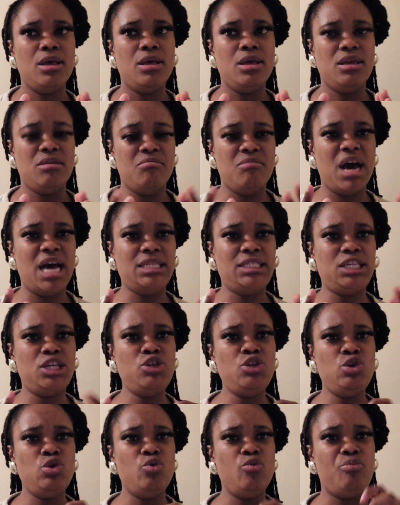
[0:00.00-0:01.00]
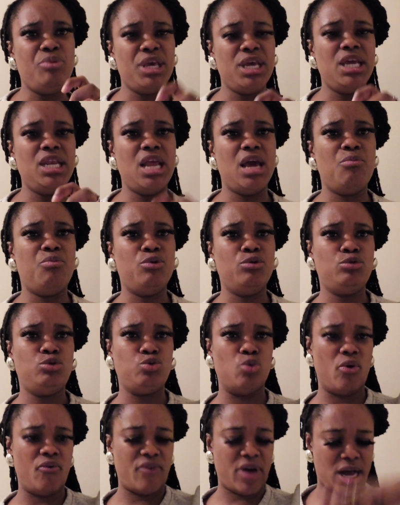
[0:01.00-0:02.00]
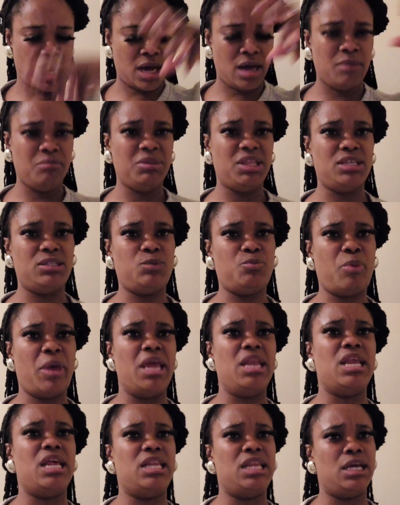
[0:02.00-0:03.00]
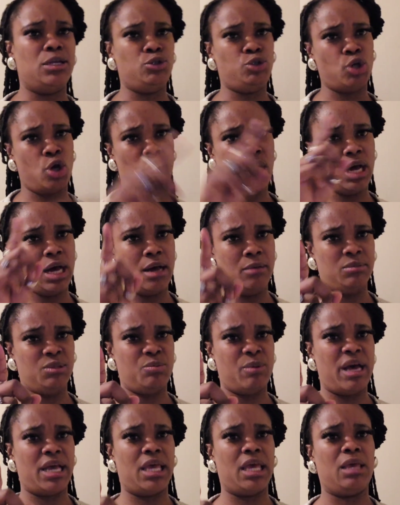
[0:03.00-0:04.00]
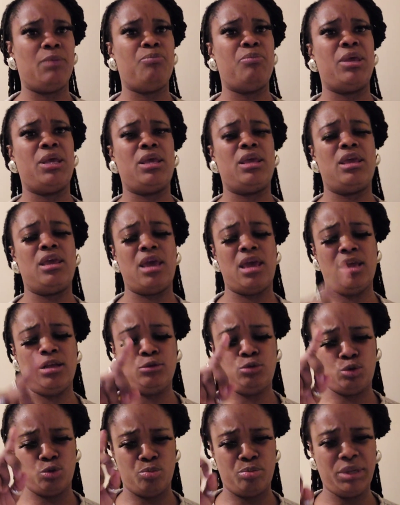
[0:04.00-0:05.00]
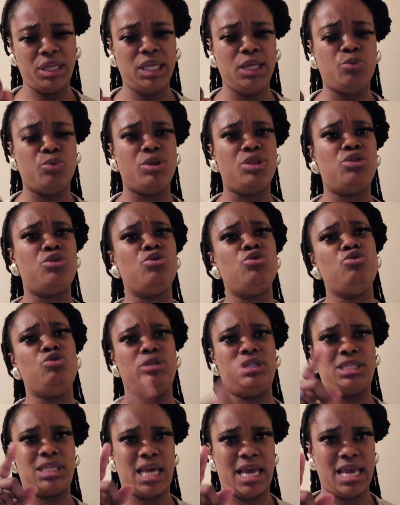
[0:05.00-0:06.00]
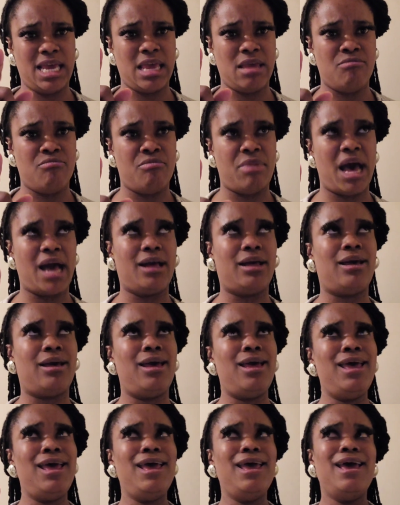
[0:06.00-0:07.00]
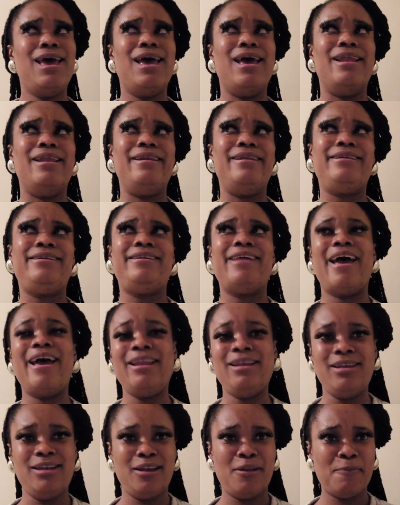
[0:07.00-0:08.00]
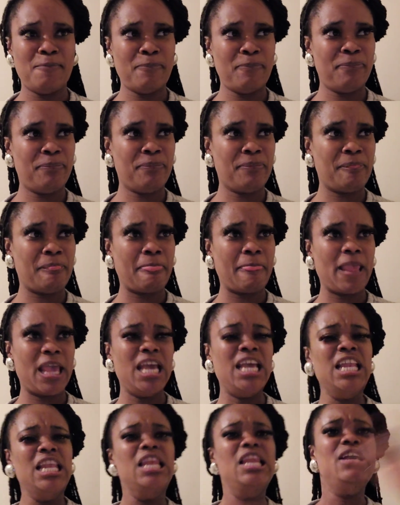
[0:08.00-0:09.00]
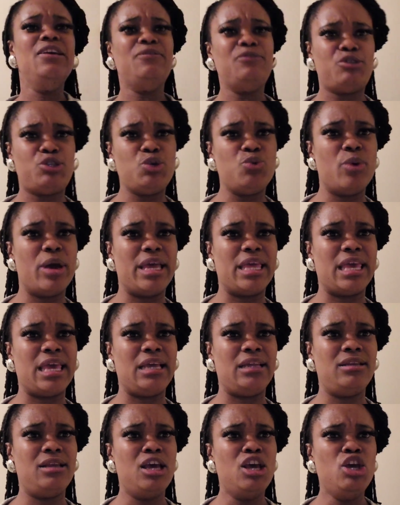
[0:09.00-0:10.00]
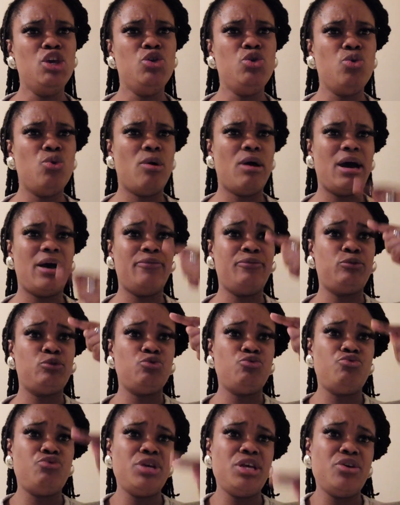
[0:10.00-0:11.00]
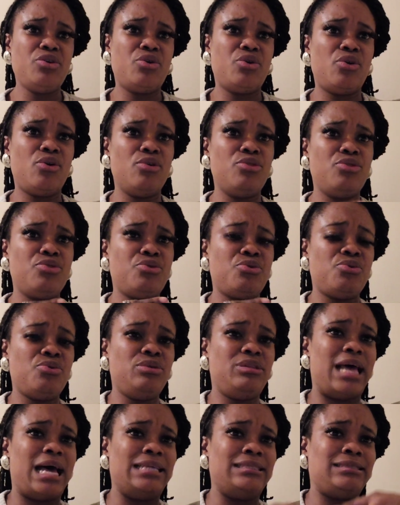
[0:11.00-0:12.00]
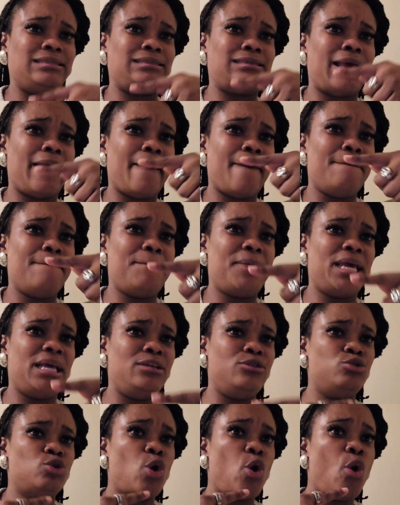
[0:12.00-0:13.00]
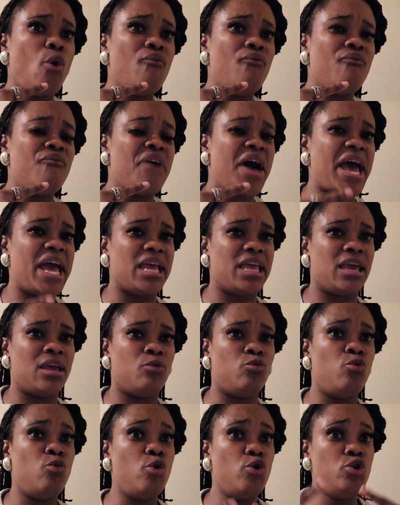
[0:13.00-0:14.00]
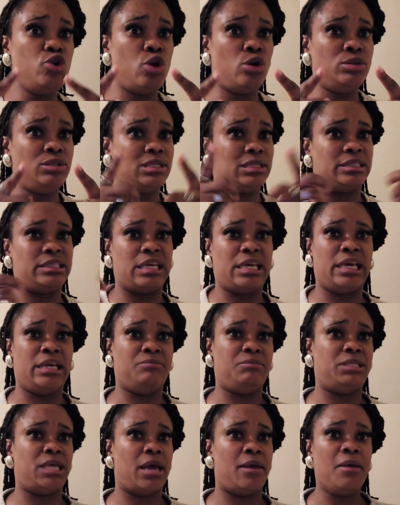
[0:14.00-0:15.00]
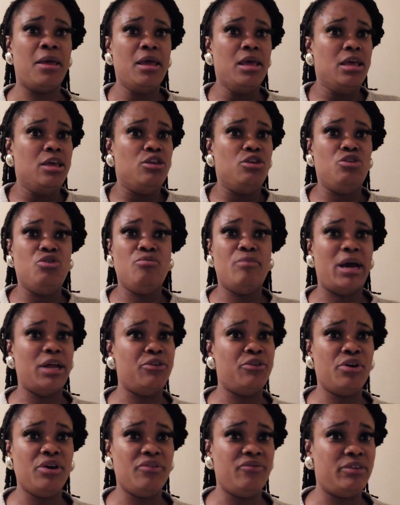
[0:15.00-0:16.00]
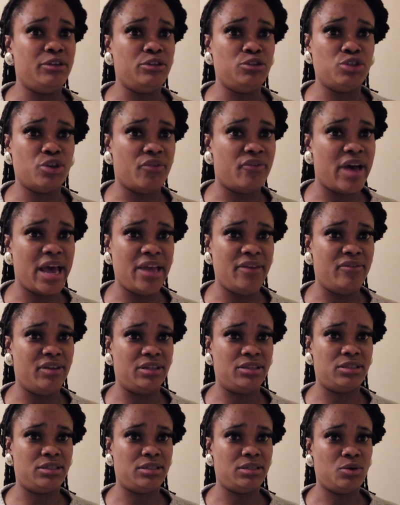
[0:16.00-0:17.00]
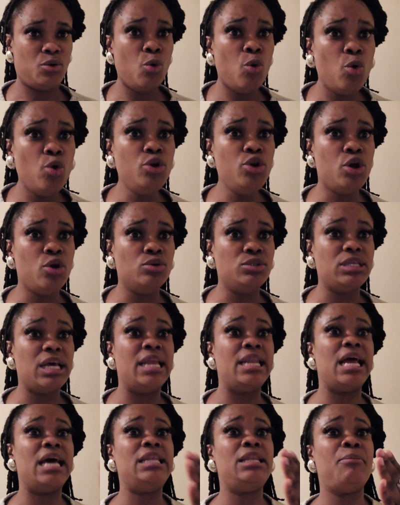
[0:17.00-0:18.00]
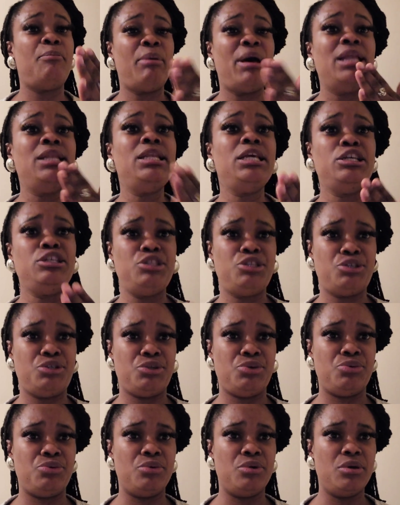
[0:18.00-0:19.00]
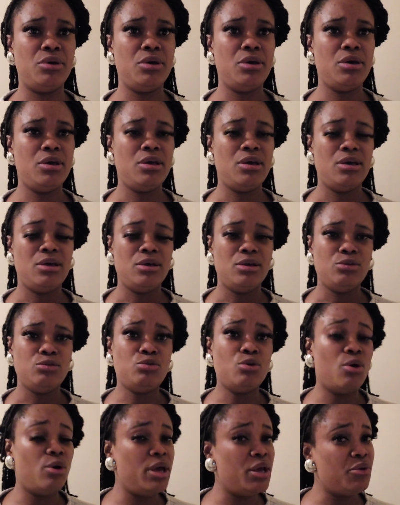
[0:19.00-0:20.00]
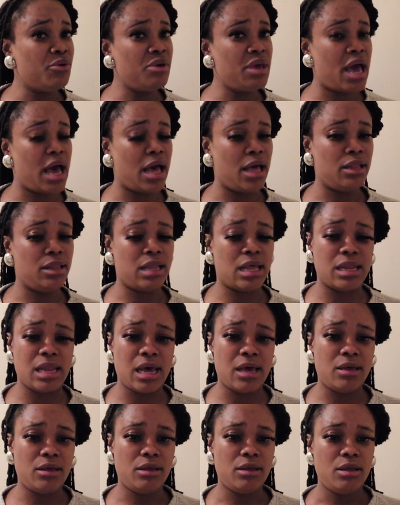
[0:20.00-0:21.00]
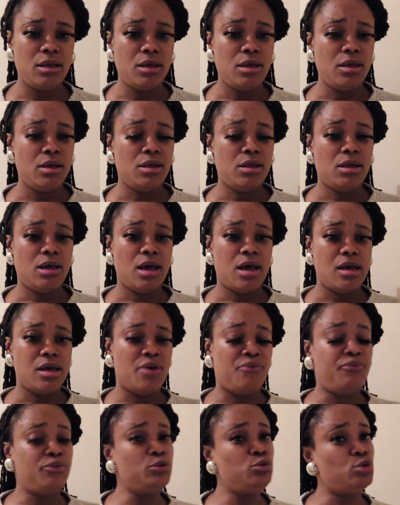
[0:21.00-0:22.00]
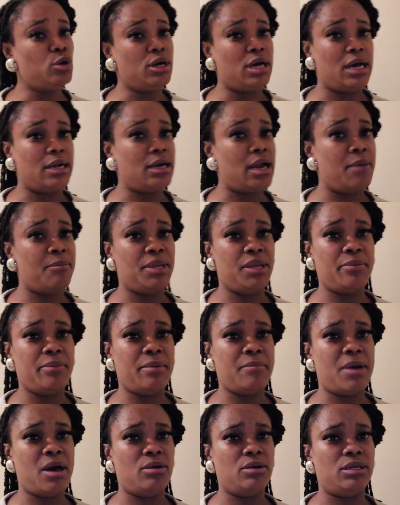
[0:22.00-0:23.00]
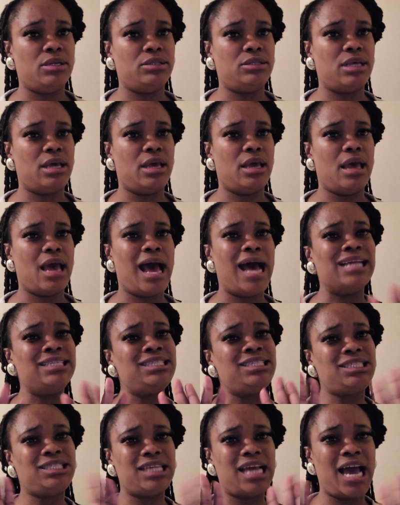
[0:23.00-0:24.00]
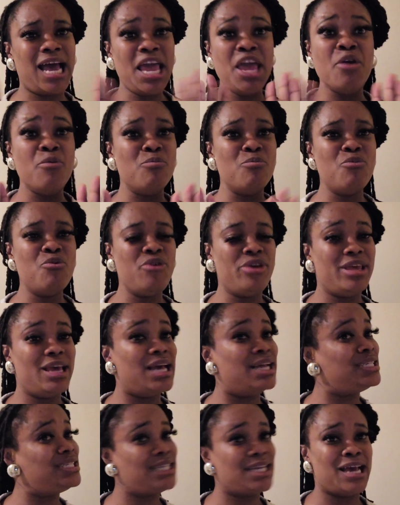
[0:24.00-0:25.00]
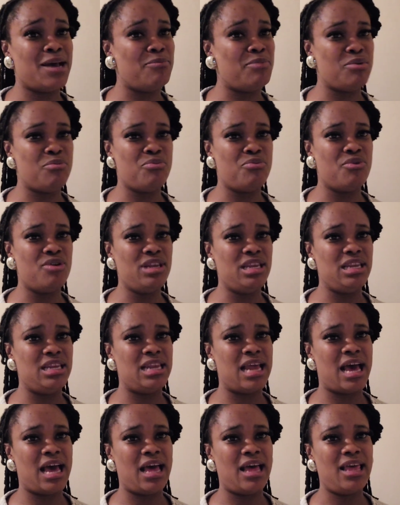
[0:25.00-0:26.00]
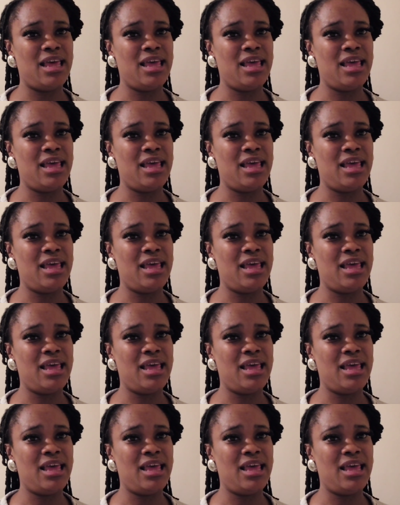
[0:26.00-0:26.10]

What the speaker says: Imagine you being able to overcome this pain and then John comes back again to plead with you. You take him back and then he leaves you again. You will have to re-go through that same pains over again. Who knows the second time? You might not even survive it. Who knows? And Adepa needs you. So, Nana, the foot talk akram de bema on say, Achia emui, achaya beboni na.